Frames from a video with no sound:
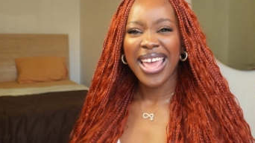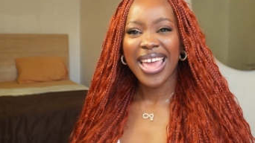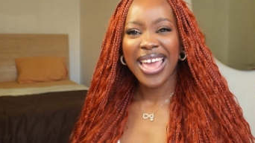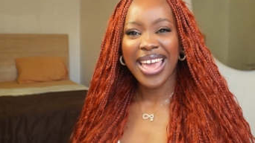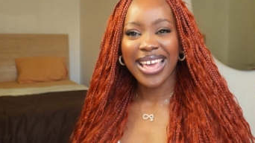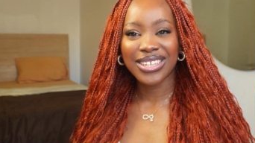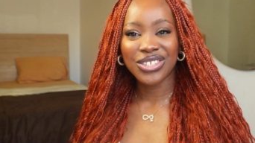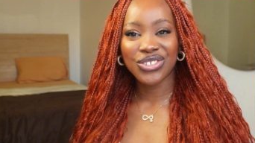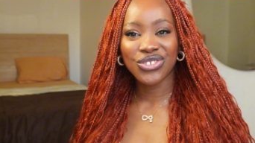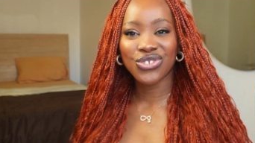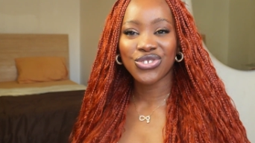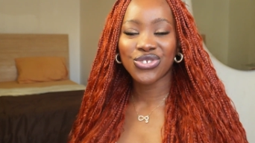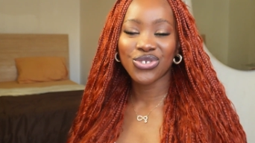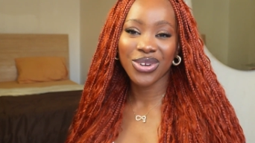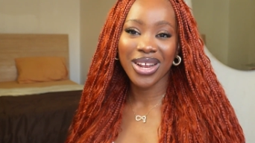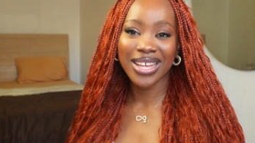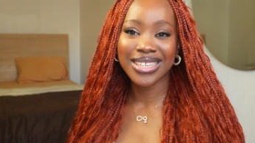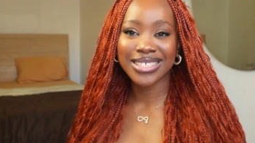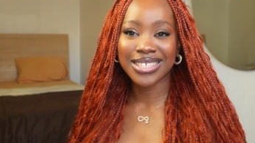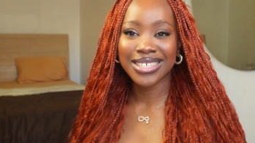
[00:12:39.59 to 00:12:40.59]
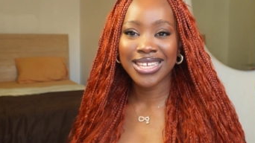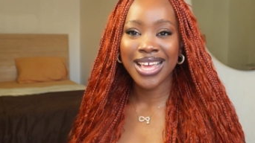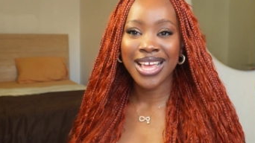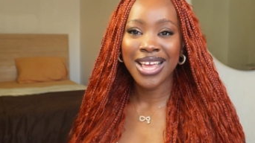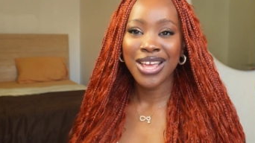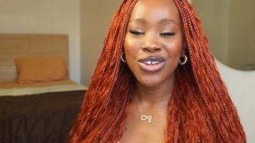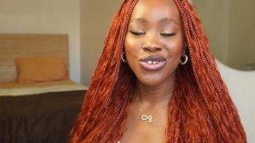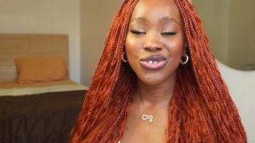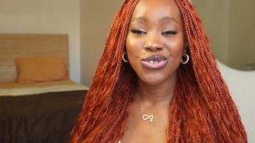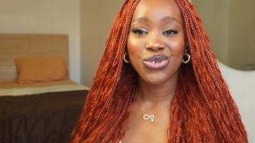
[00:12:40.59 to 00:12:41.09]
Head straight
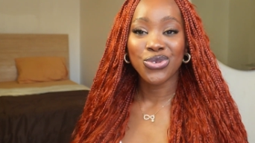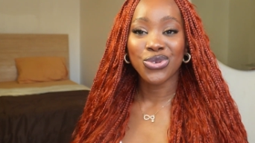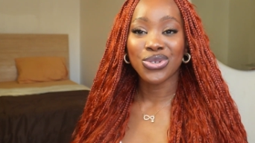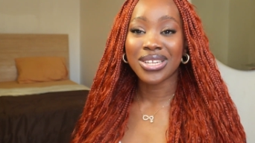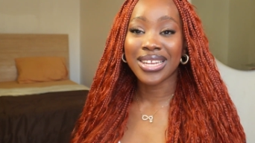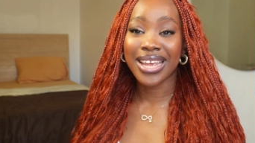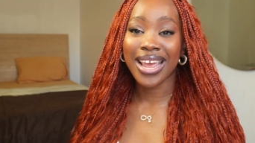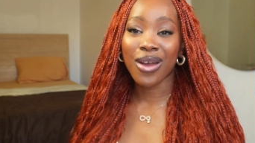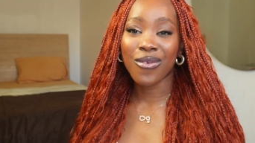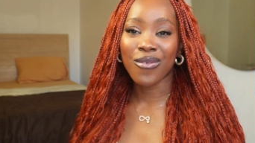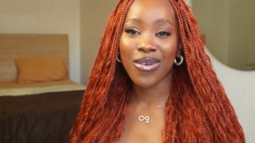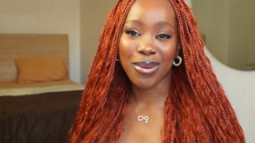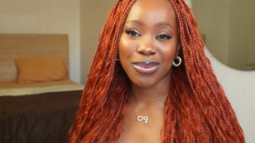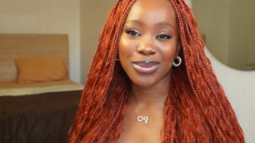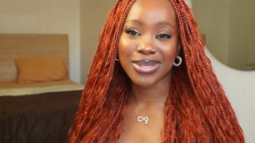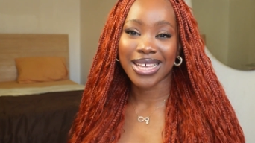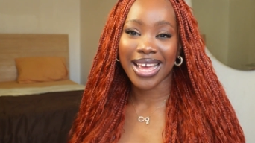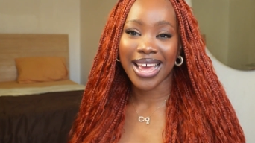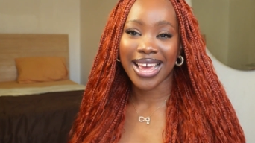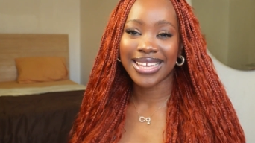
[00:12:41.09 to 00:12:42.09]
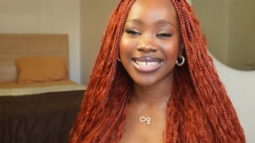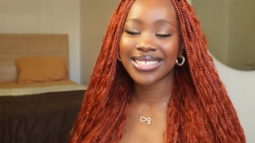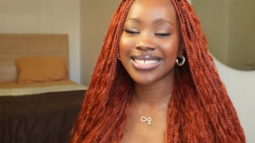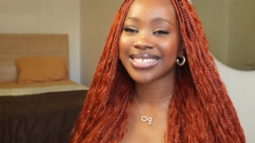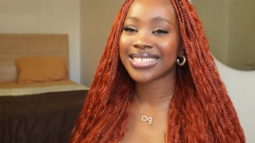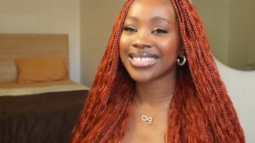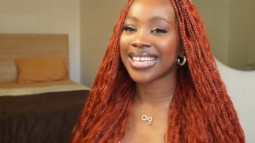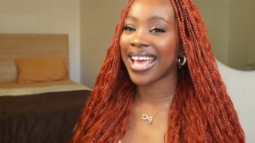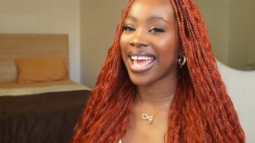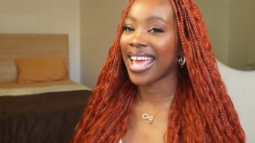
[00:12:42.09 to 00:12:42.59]
to their
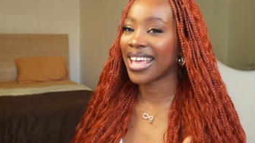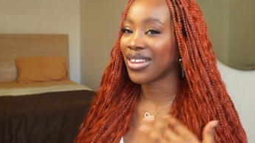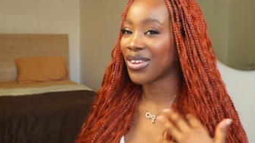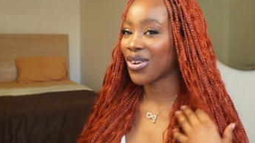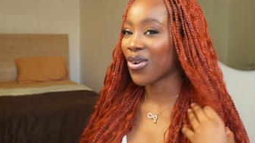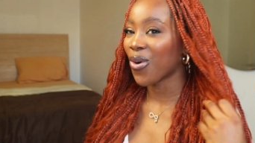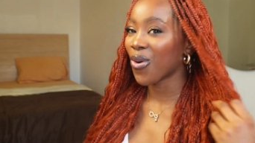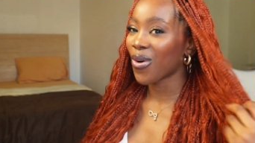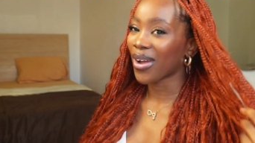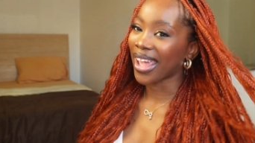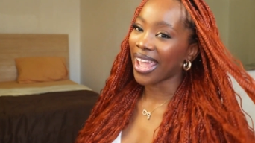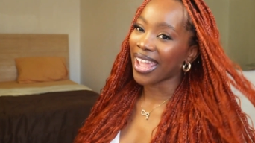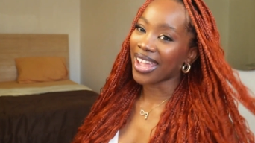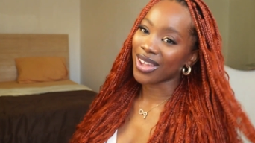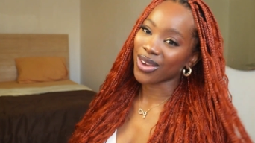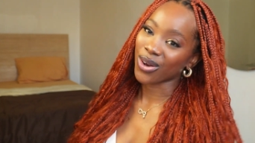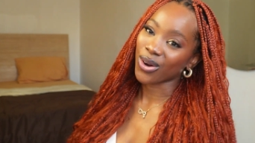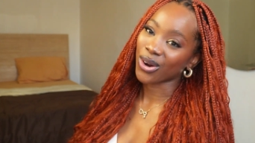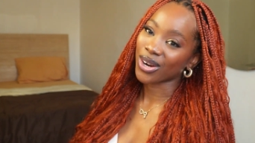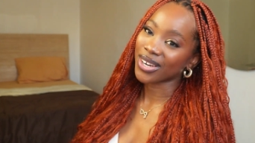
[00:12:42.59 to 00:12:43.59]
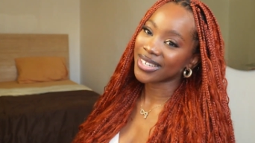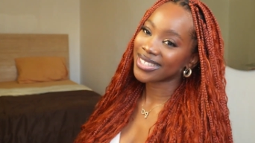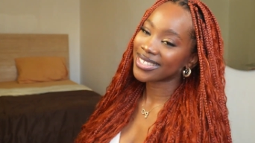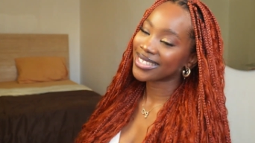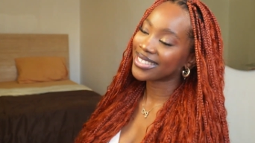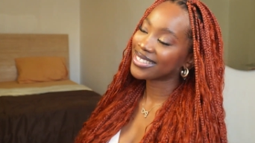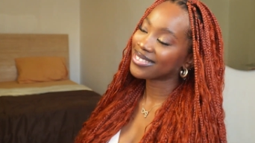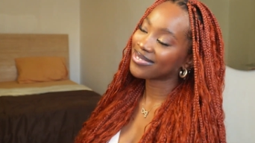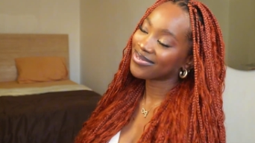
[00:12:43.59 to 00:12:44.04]
website and go get yours